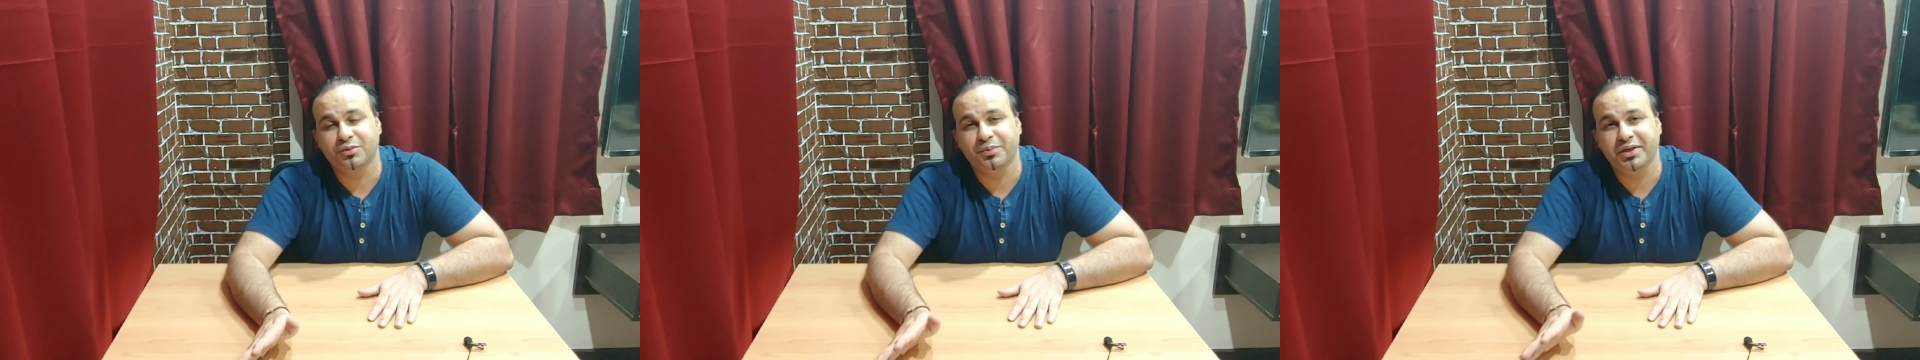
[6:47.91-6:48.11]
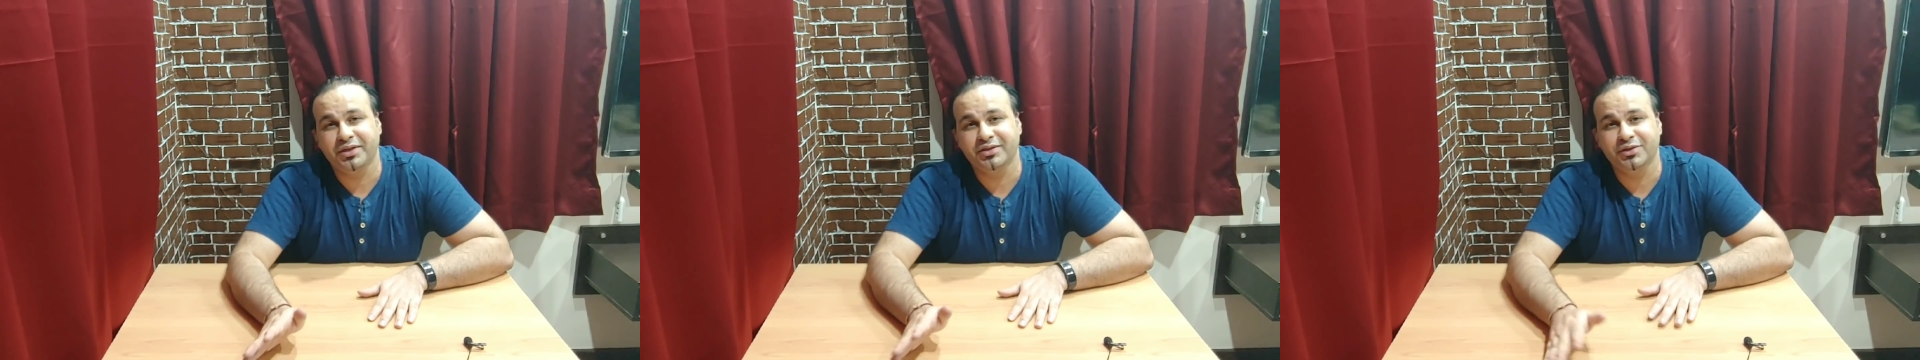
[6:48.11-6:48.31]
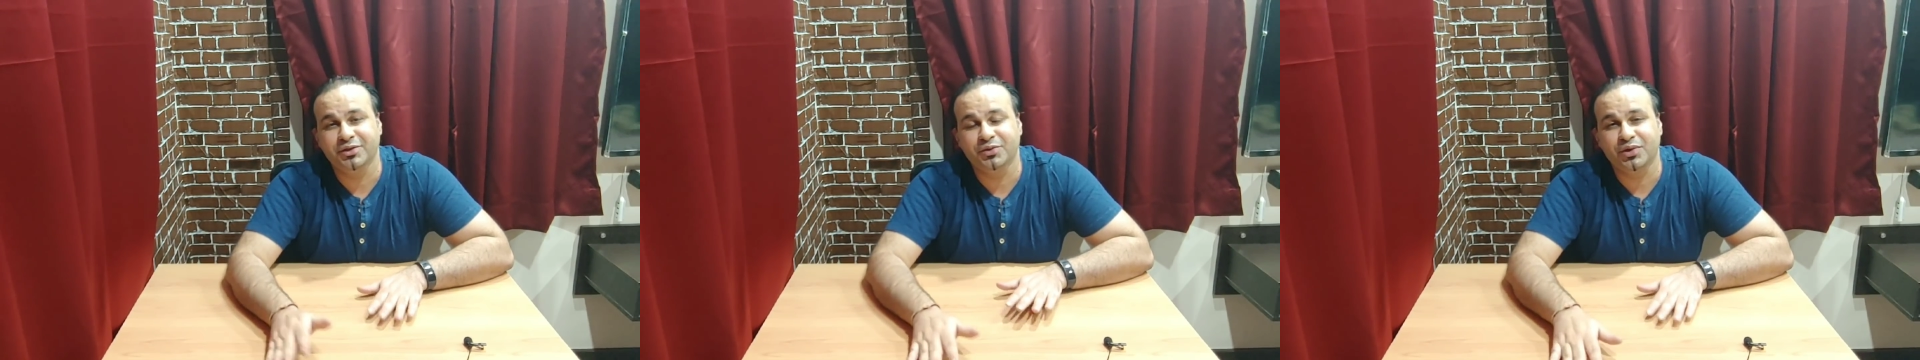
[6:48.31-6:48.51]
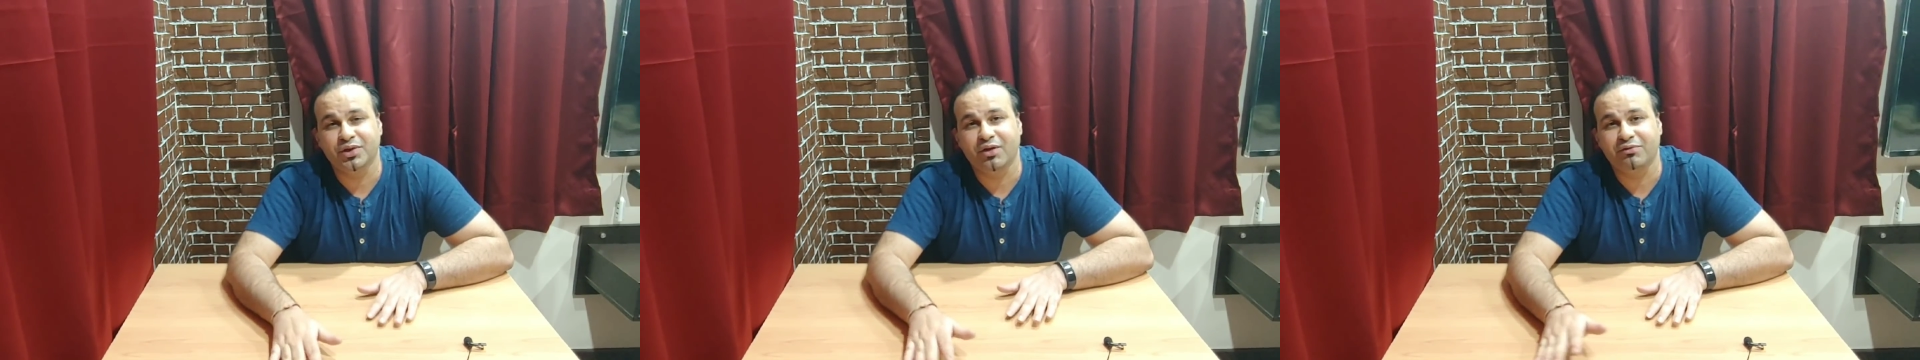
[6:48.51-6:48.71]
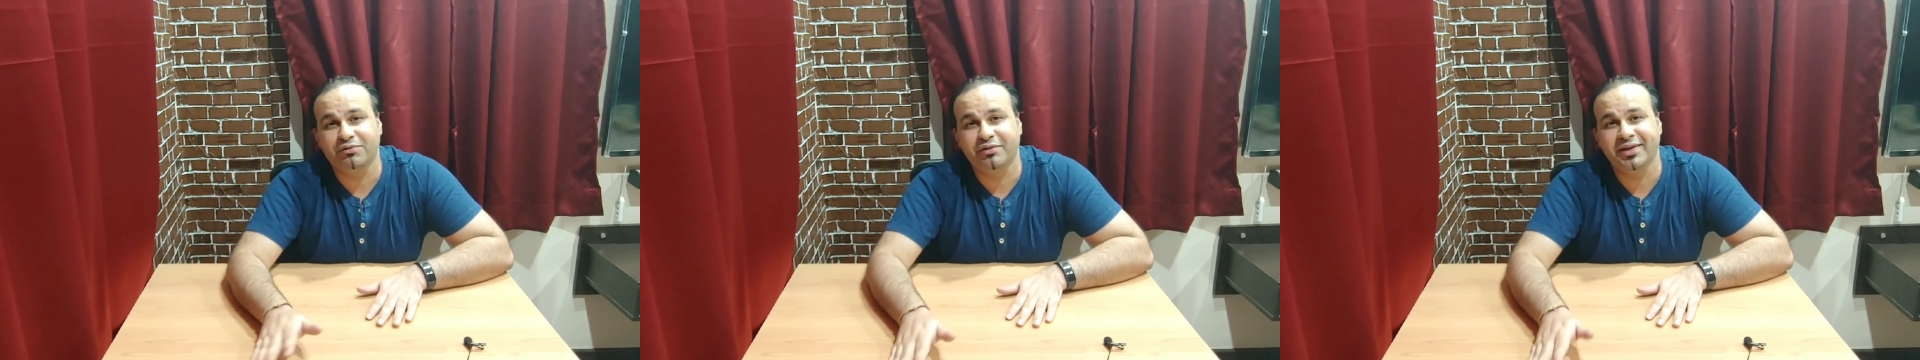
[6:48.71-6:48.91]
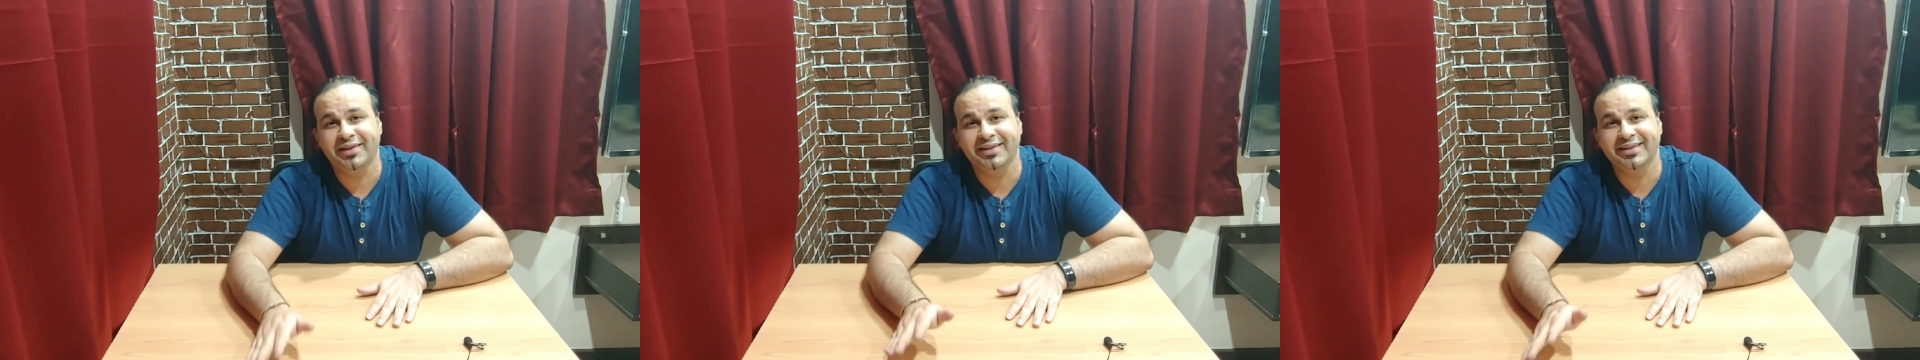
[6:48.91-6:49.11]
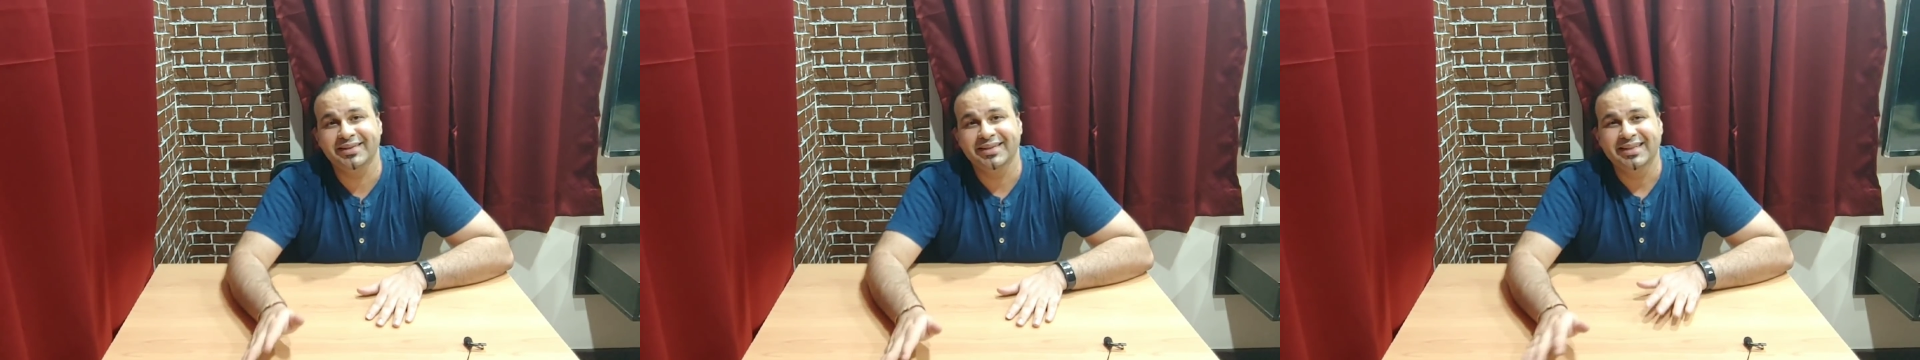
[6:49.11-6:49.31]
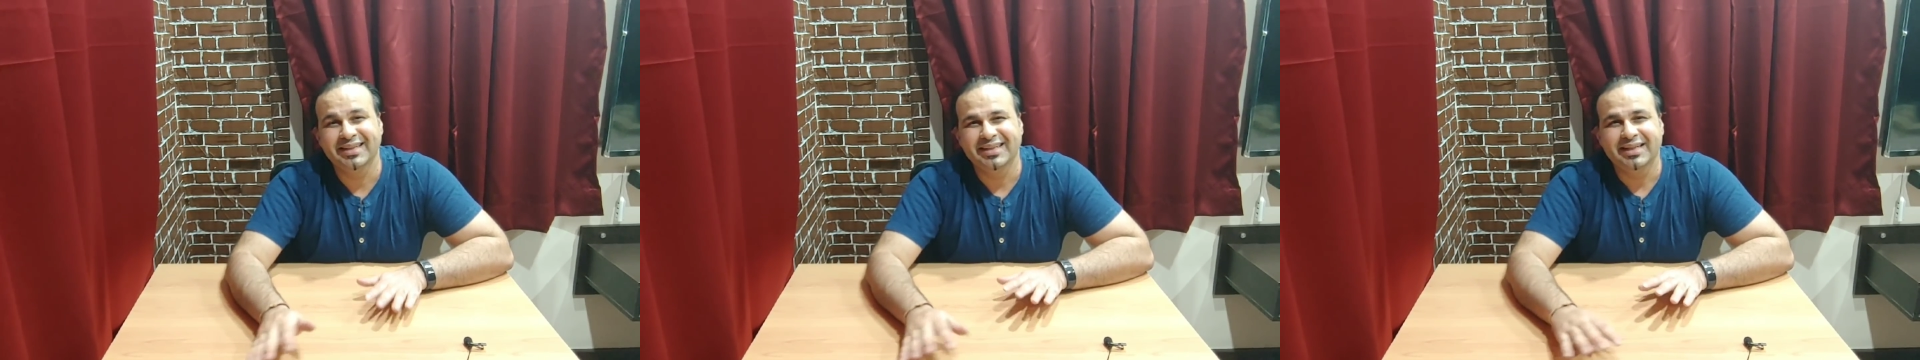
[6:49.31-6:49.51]
rupees, and you are
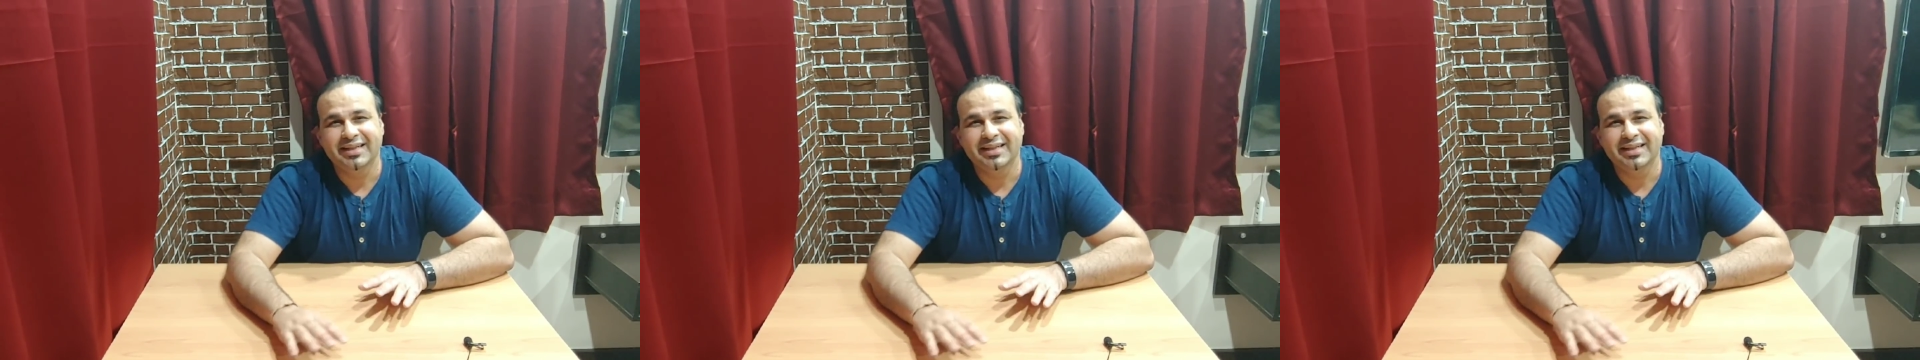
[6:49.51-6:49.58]
offering.